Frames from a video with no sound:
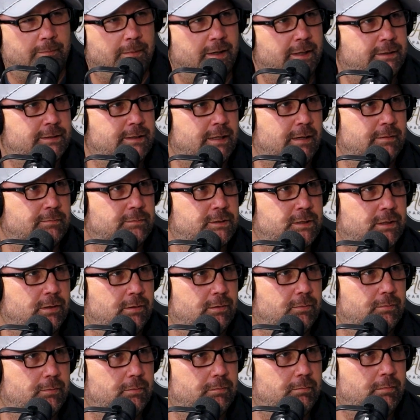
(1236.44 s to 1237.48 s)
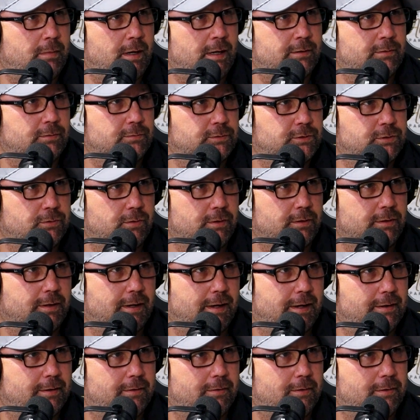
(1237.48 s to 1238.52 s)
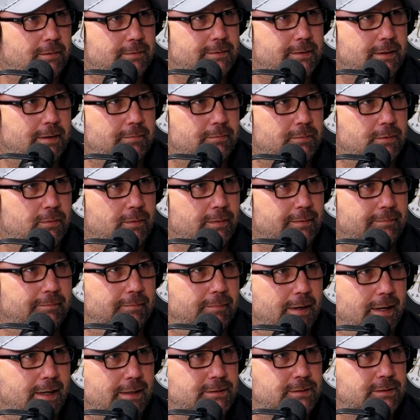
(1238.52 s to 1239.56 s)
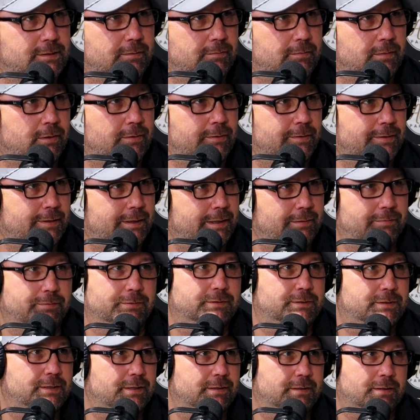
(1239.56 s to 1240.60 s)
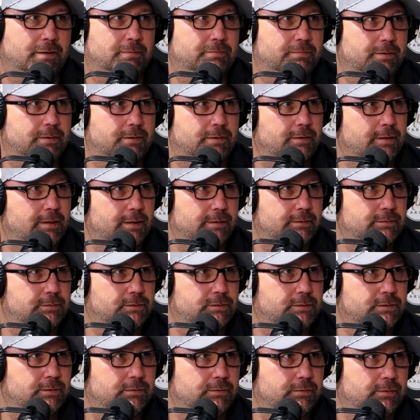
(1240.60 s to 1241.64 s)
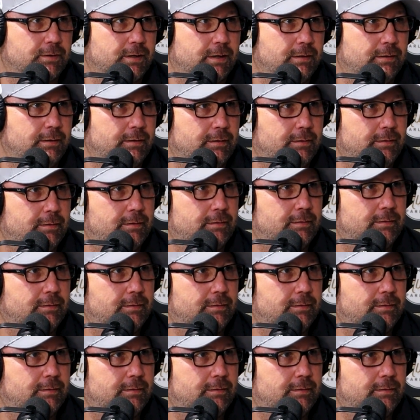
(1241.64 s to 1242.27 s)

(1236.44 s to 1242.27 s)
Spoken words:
how many times though Michael Jordan had a hard time quitting basketball, and he was getting up there in age too, right?